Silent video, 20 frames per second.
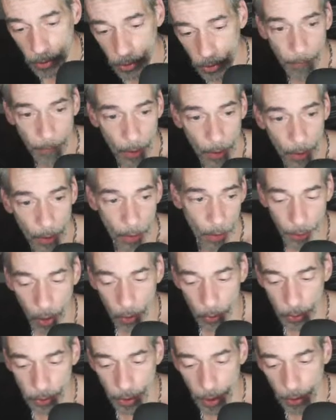Any of the
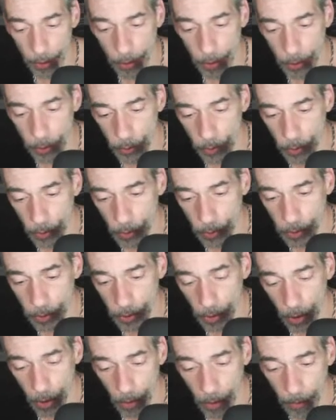colors that are
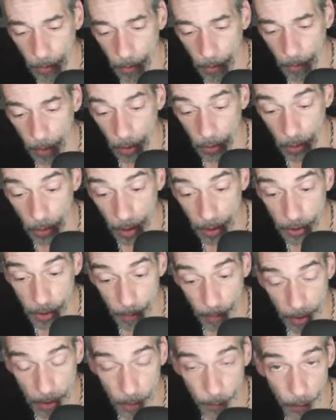introduced, unless
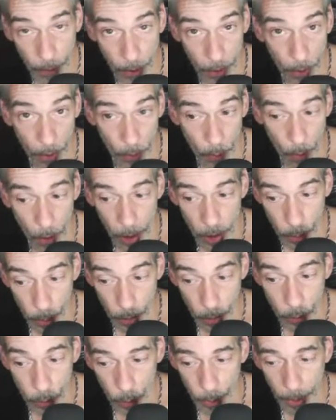specified otherwise,
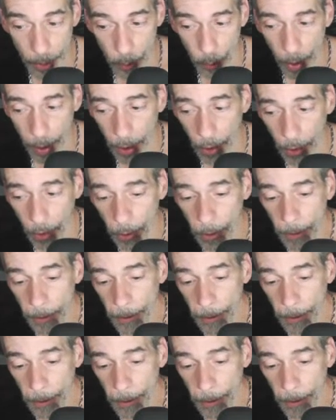which will be rare,